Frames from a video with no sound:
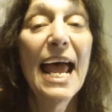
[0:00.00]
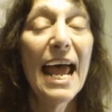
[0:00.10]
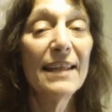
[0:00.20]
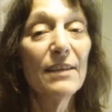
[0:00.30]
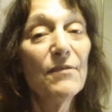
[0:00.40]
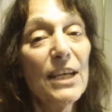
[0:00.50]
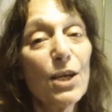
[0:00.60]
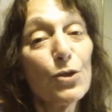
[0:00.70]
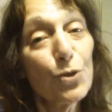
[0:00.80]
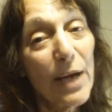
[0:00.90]
And the
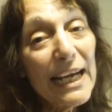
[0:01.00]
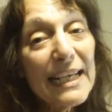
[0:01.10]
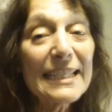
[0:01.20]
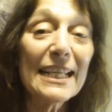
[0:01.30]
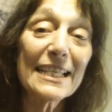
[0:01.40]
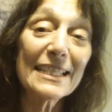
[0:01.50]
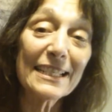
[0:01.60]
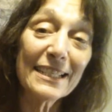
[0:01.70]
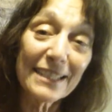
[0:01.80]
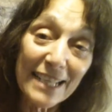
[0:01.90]
video trainings in
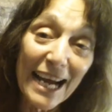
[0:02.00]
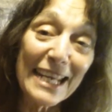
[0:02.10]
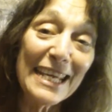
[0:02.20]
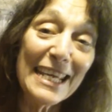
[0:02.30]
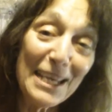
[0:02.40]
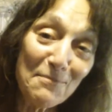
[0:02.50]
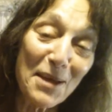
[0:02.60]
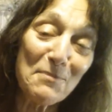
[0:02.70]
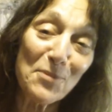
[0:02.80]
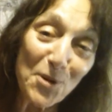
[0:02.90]
this tiny
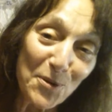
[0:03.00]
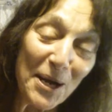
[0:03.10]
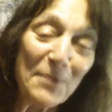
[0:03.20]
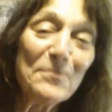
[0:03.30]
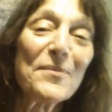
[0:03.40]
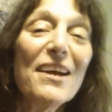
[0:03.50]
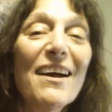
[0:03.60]
eBay program,